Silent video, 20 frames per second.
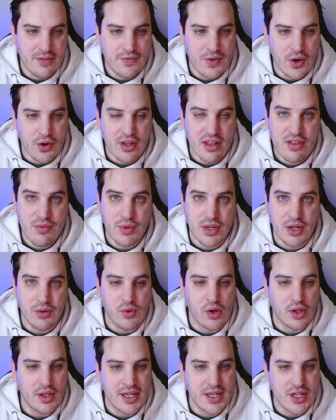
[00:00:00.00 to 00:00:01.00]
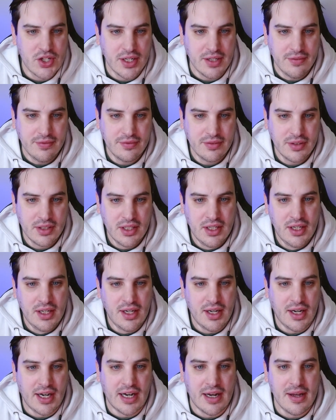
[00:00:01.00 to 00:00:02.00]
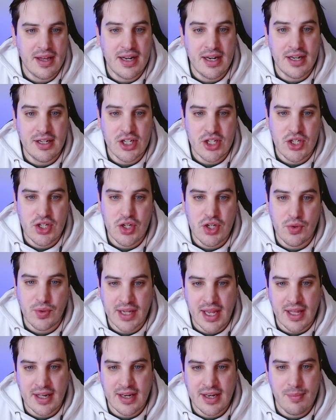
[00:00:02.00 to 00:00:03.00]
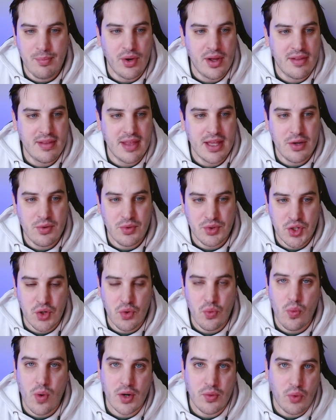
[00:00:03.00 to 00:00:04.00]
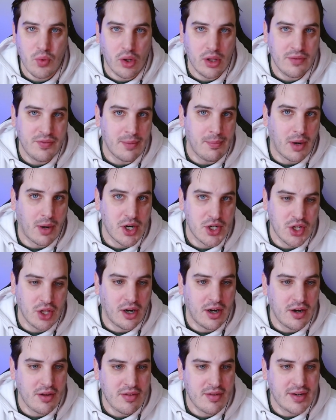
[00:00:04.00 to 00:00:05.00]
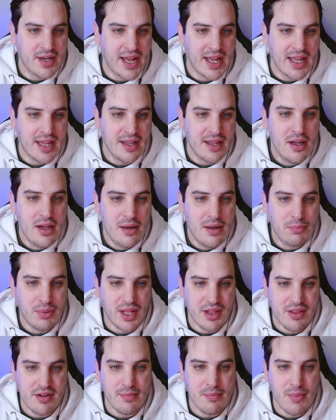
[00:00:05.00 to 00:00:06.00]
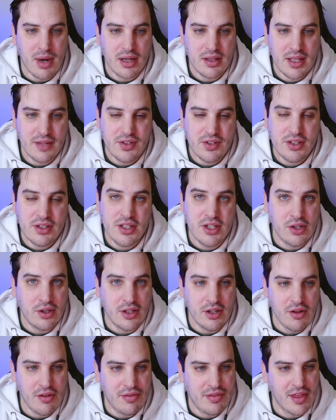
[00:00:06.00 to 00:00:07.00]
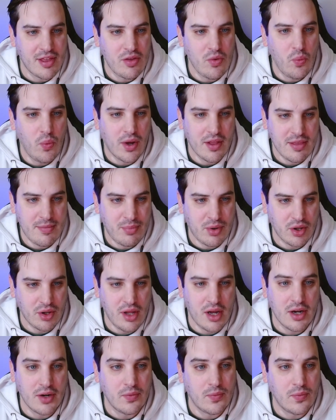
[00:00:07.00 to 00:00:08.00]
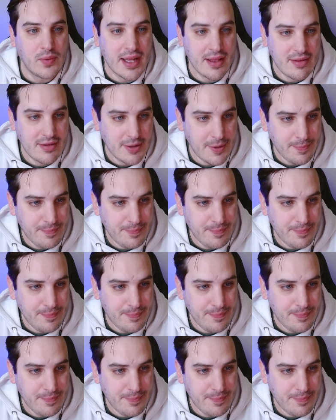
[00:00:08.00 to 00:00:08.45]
focus when you roll initiative. In addition, you regain hit points equal to 1 roll of your martial arts die plus your monk level, and you can use this once per long rest.